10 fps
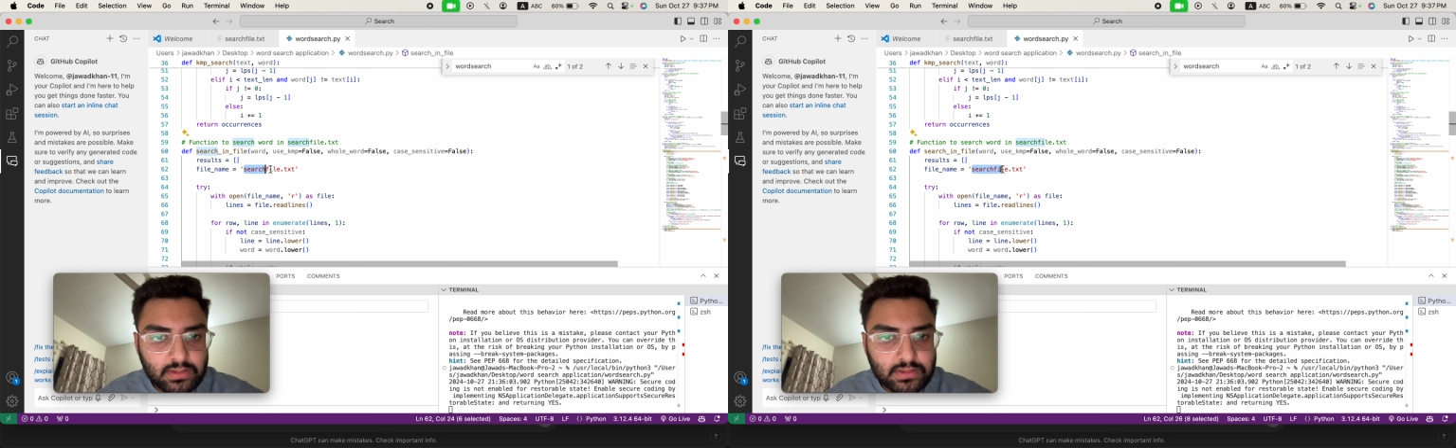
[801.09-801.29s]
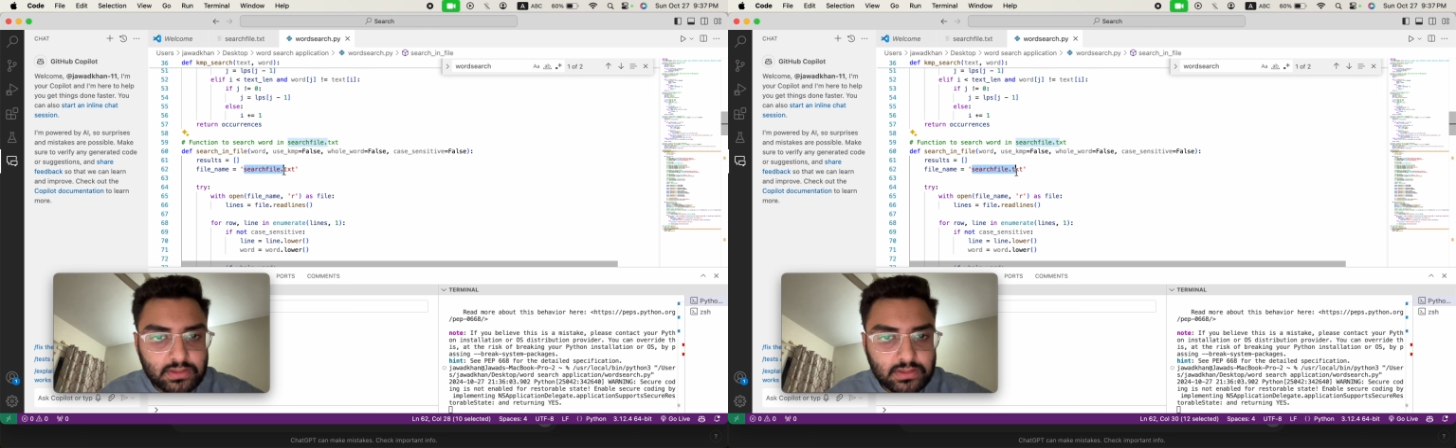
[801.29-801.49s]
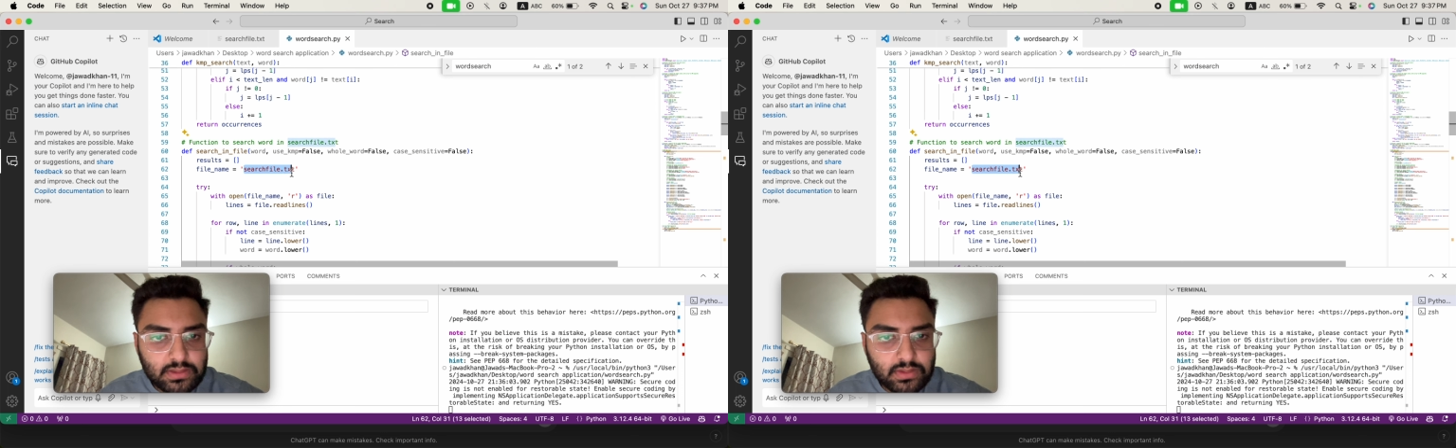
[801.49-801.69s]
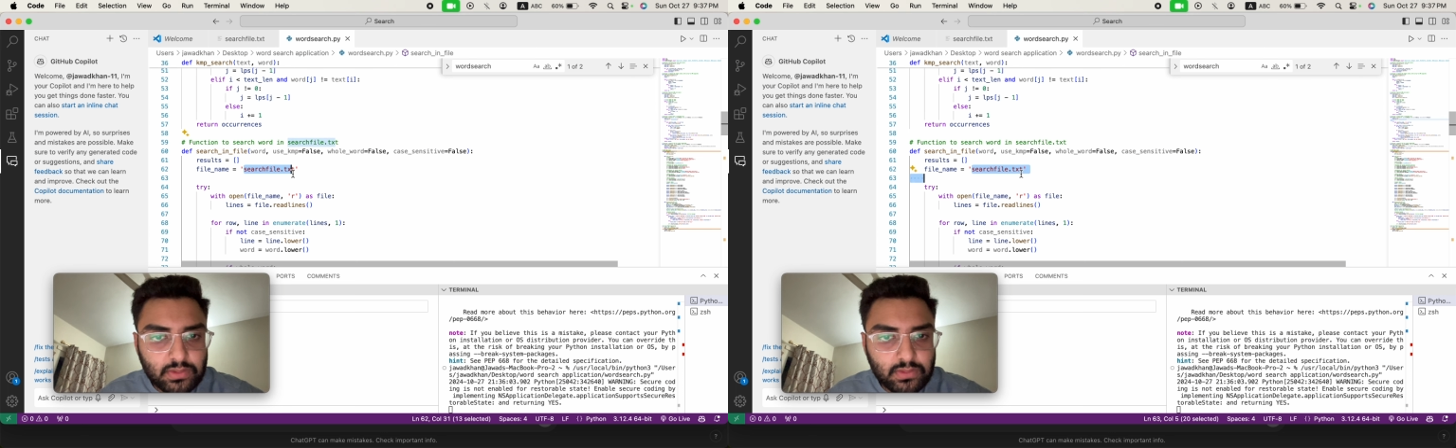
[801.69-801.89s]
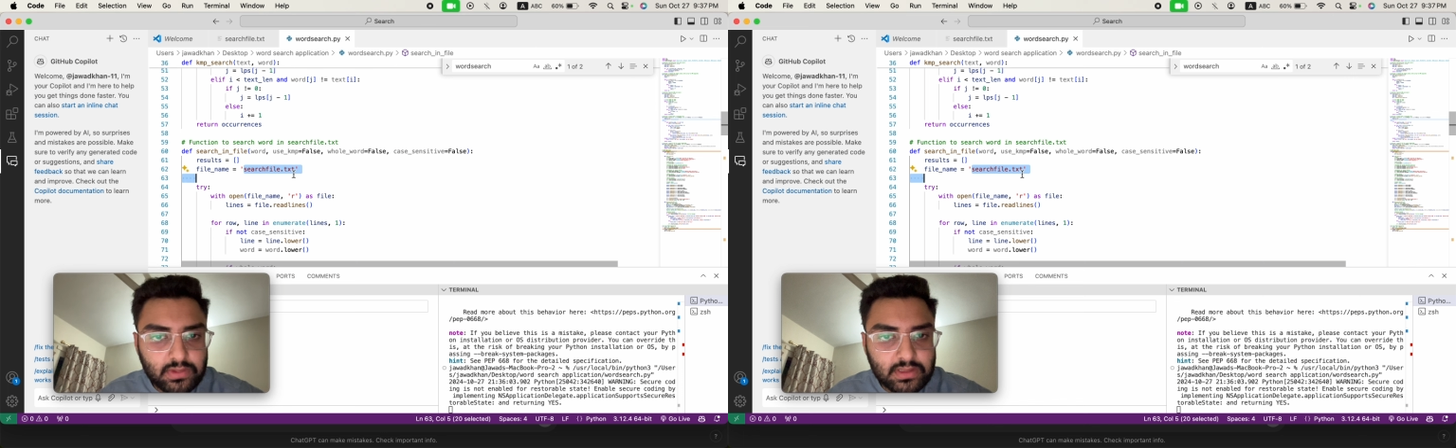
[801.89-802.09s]

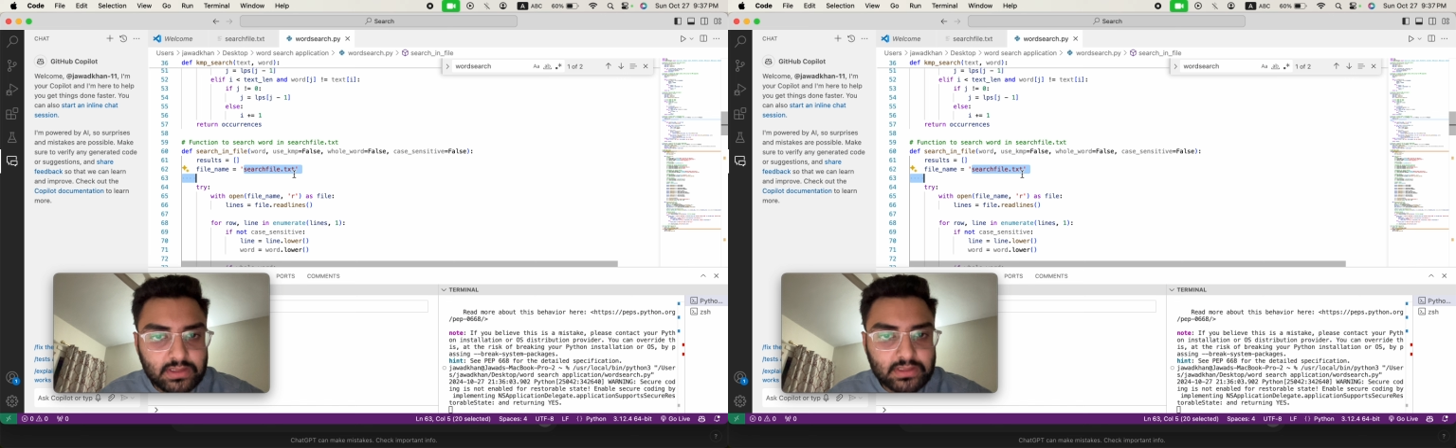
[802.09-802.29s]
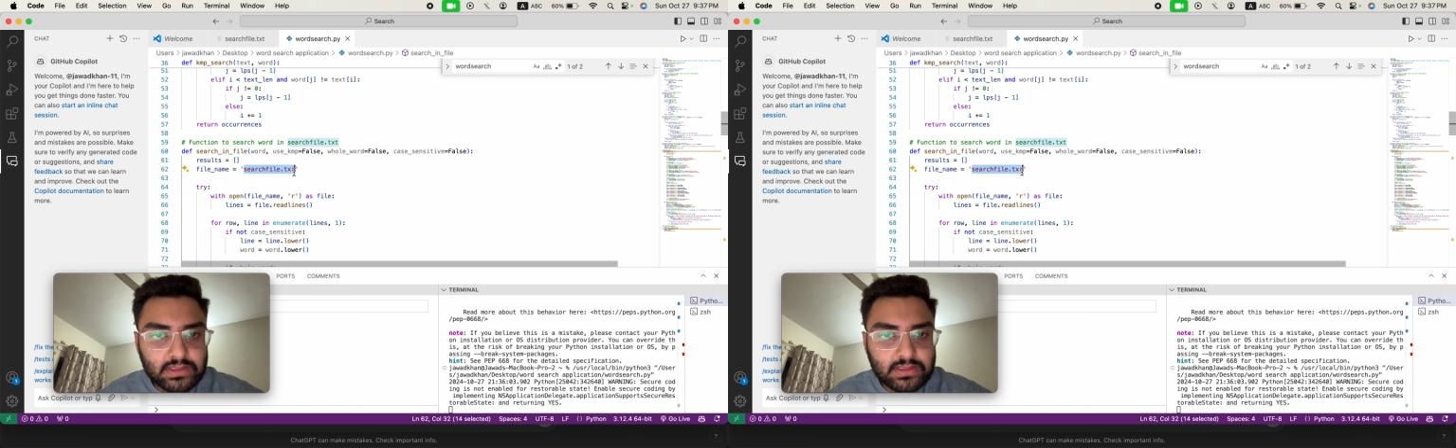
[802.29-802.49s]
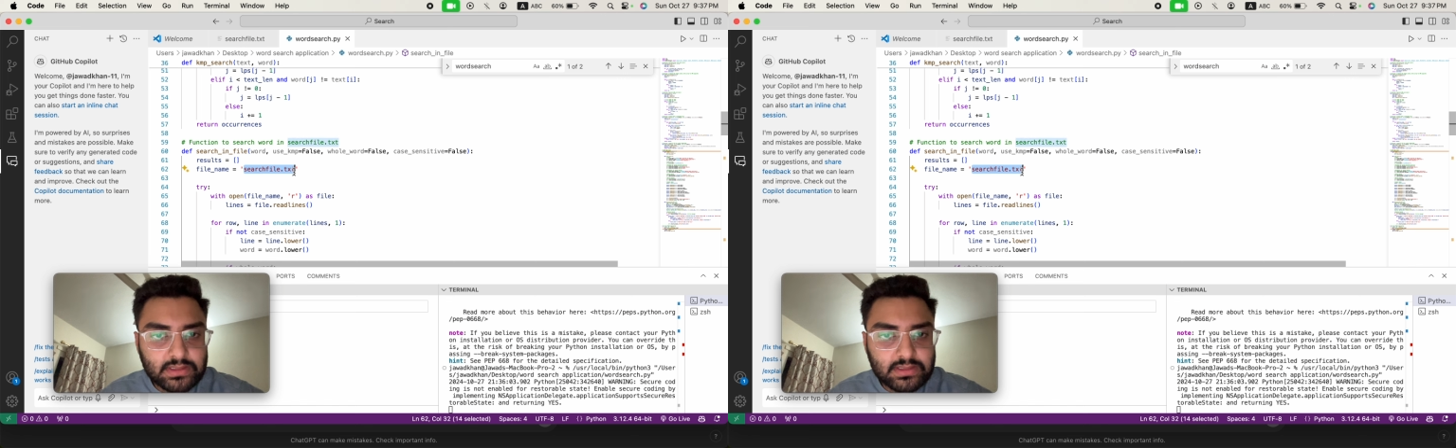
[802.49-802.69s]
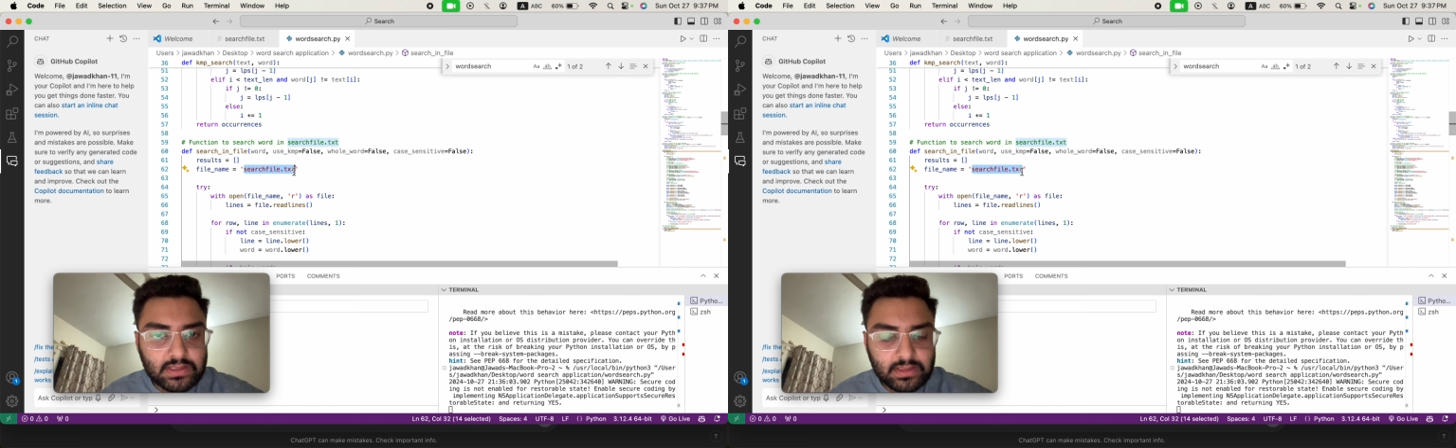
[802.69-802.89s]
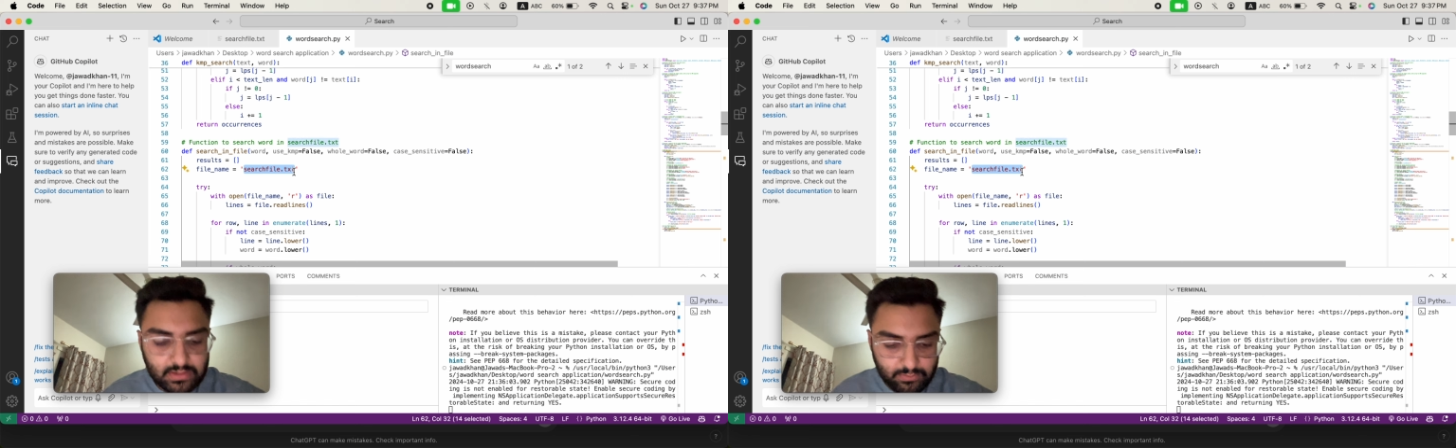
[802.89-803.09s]
So this is
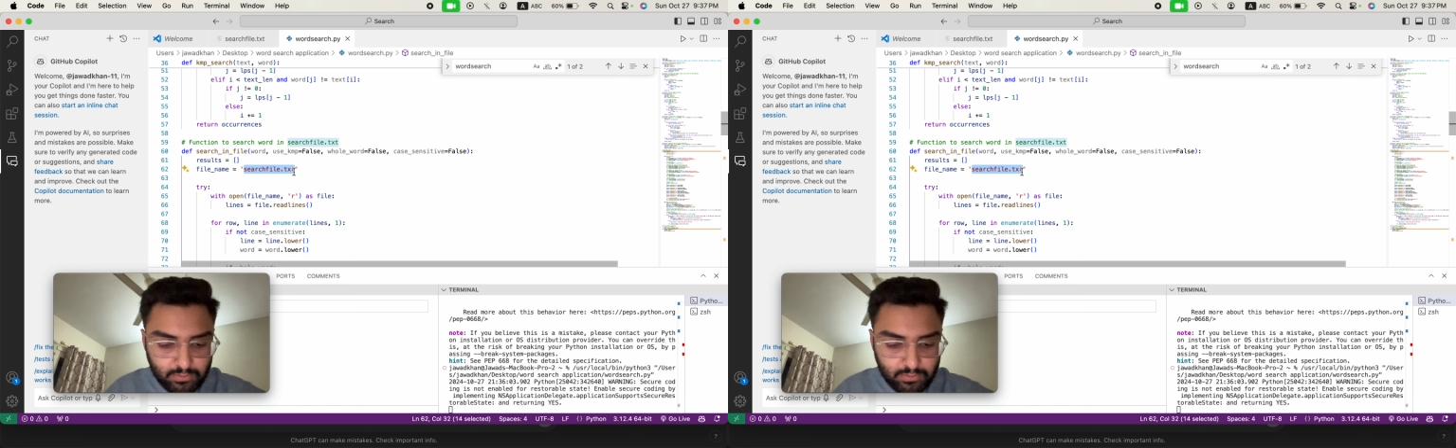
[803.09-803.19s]
the